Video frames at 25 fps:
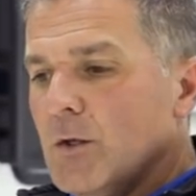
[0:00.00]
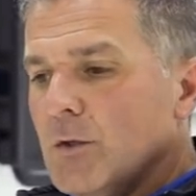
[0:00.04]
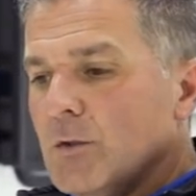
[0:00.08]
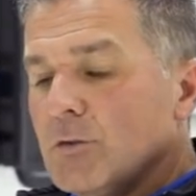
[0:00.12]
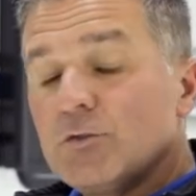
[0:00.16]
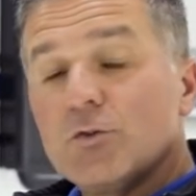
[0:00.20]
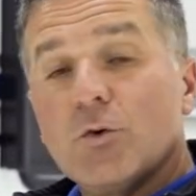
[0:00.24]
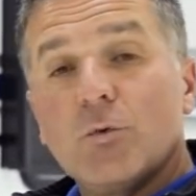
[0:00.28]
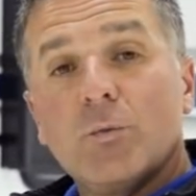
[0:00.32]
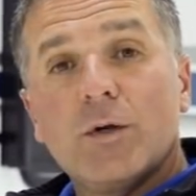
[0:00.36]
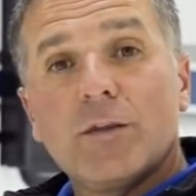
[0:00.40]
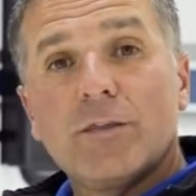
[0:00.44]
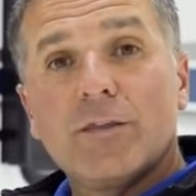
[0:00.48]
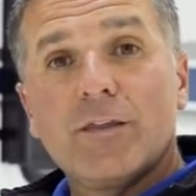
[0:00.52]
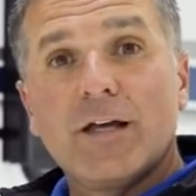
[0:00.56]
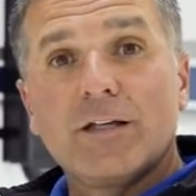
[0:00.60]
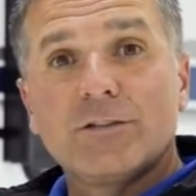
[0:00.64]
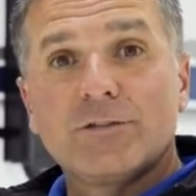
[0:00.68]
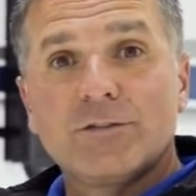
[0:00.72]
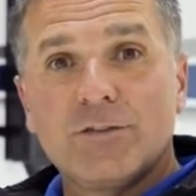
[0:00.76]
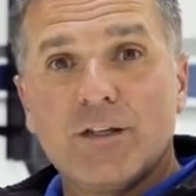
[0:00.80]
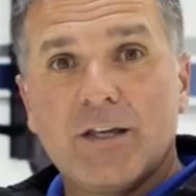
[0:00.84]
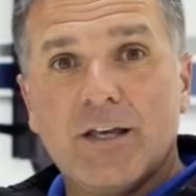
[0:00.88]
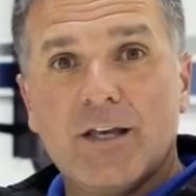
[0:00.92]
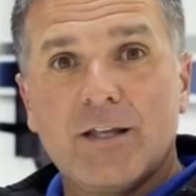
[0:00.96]
So with
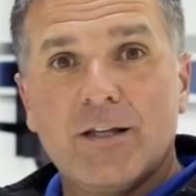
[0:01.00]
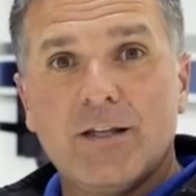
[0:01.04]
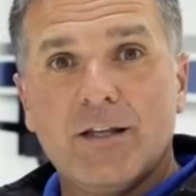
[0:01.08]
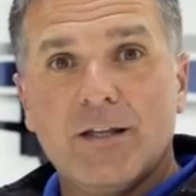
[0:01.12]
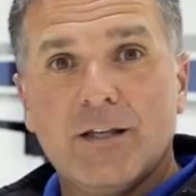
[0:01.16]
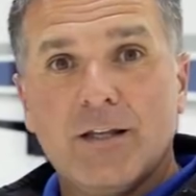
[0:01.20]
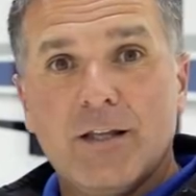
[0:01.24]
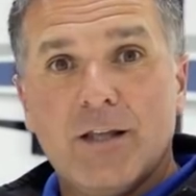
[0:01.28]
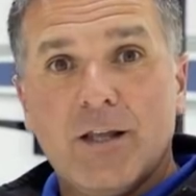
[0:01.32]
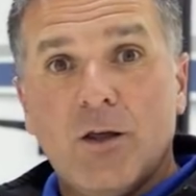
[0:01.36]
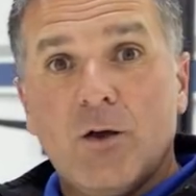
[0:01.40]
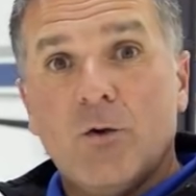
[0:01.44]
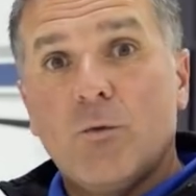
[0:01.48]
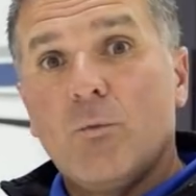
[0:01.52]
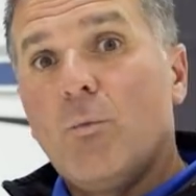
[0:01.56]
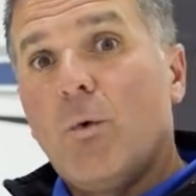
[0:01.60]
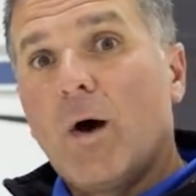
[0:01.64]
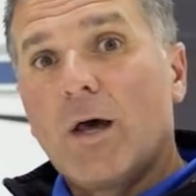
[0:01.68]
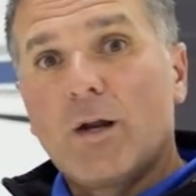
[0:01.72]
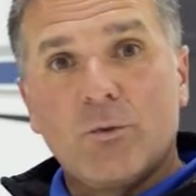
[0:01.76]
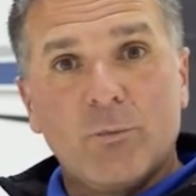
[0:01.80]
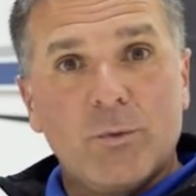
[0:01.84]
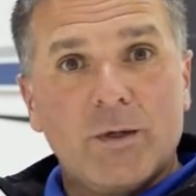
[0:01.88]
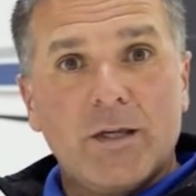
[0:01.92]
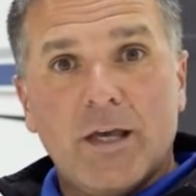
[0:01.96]
that said,
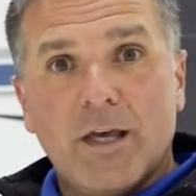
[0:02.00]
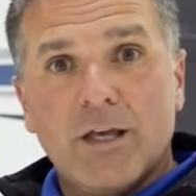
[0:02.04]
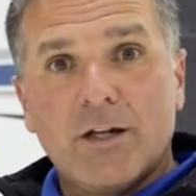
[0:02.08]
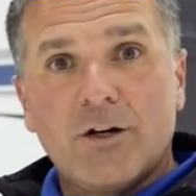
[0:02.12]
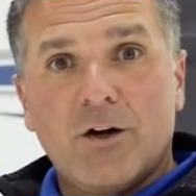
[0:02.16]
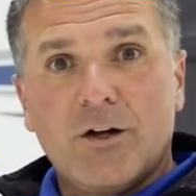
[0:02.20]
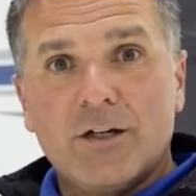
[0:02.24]
why don't we head